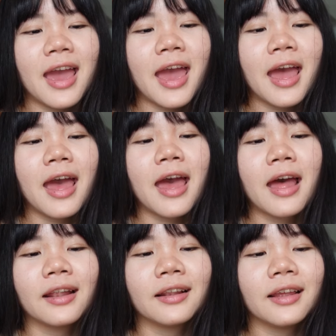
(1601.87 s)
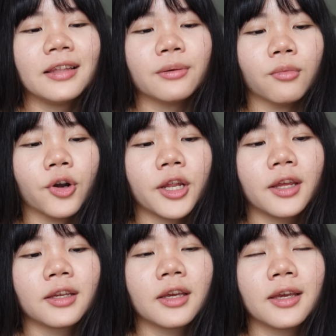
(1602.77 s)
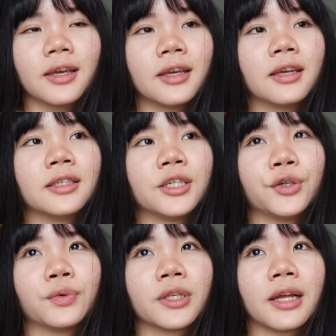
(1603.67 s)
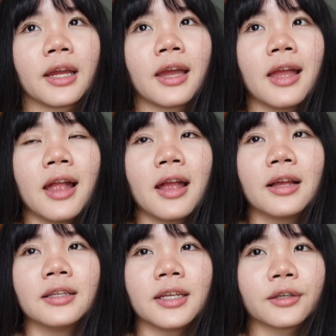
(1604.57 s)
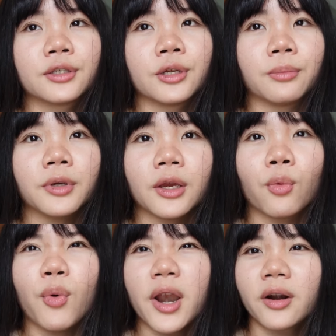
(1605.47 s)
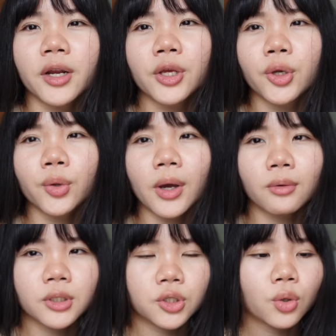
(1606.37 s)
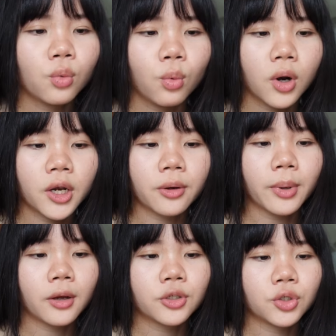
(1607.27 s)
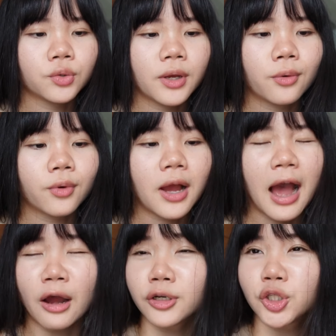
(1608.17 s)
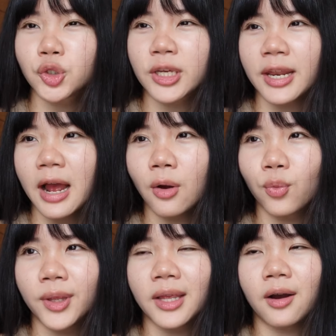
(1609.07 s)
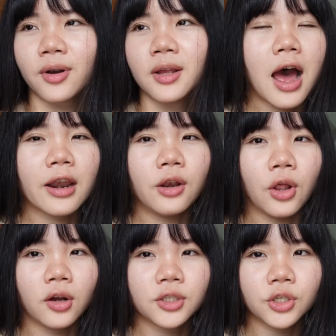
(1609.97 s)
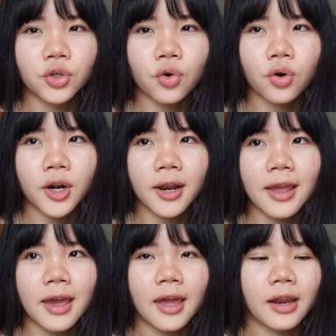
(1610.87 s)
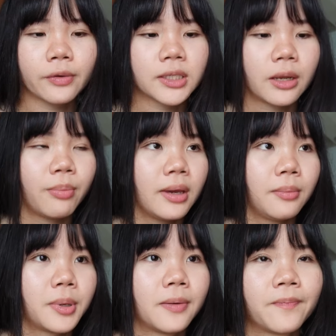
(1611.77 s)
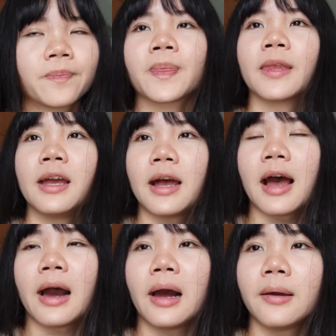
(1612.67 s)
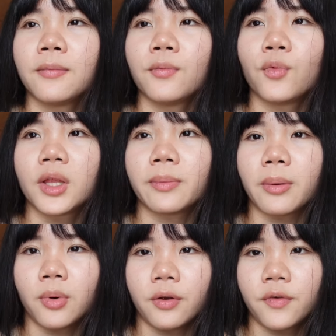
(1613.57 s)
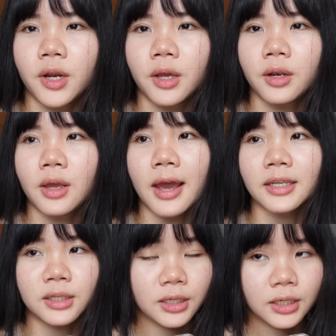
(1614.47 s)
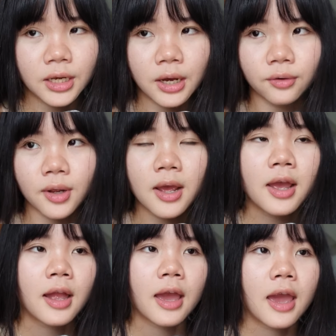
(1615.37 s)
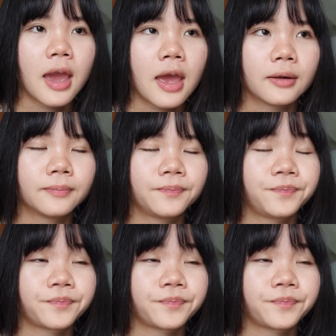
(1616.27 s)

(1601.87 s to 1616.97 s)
And in the morning, she was like texting me, "Where are you? I was so worried about you. And how did you get out without unlocking the door?" And I was like, "Babe, I'm with my boyfriend. I sneaked out. And